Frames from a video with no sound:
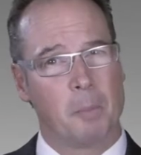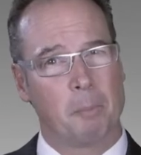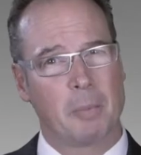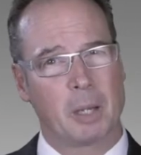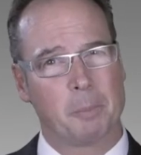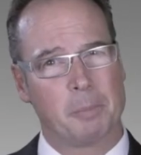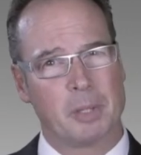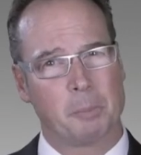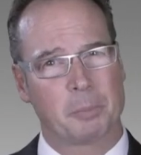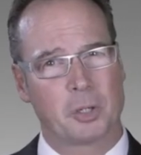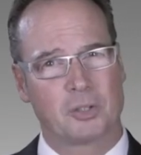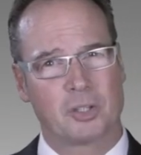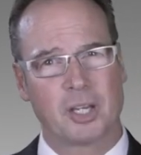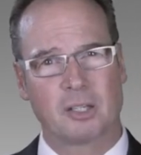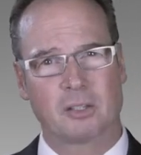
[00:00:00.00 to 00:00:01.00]
might be
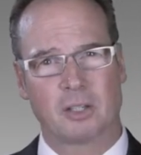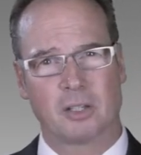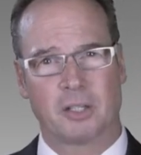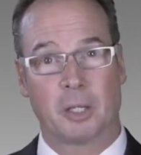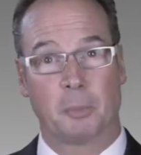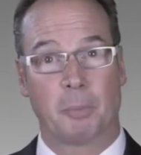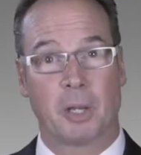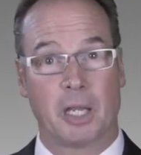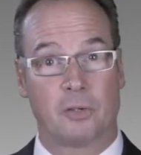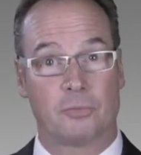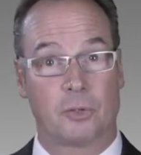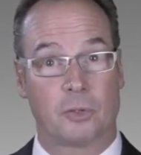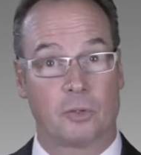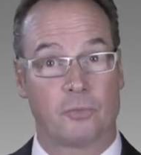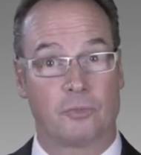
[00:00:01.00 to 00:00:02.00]
particularly
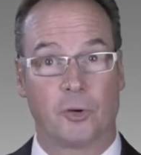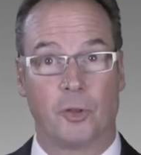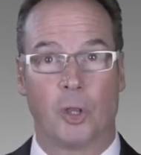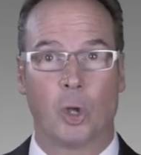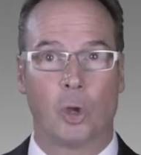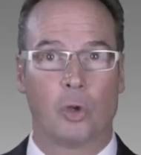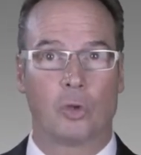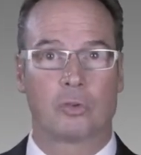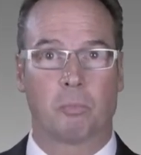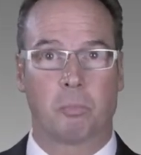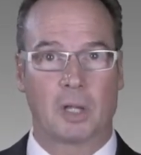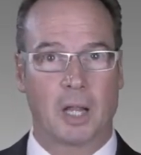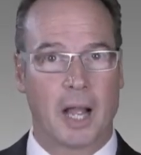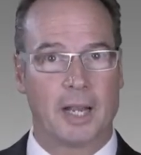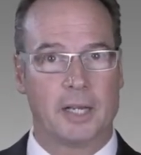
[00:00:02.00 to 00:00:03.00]
painful for those
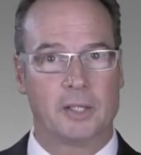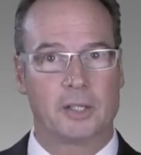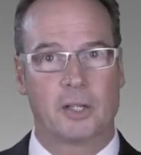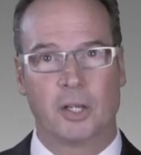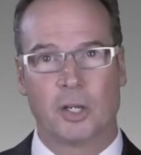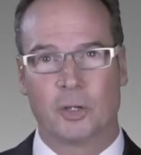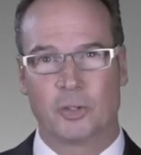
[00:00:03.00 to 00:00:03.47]
blind